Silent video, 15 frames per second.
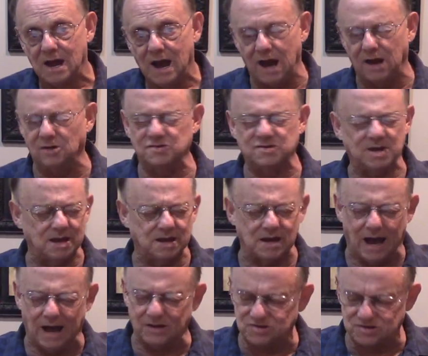I don't say,
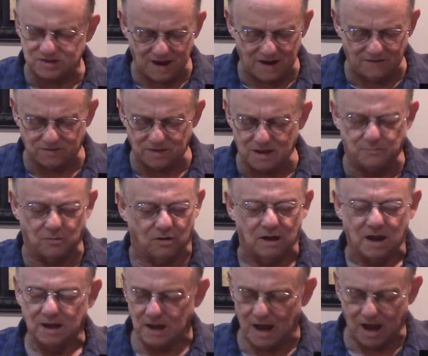God save them or
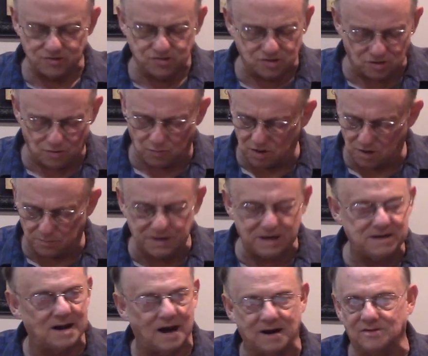God, your will be
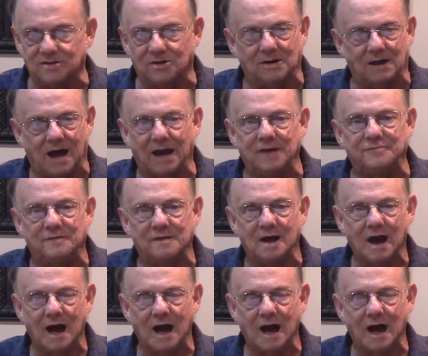done in their life.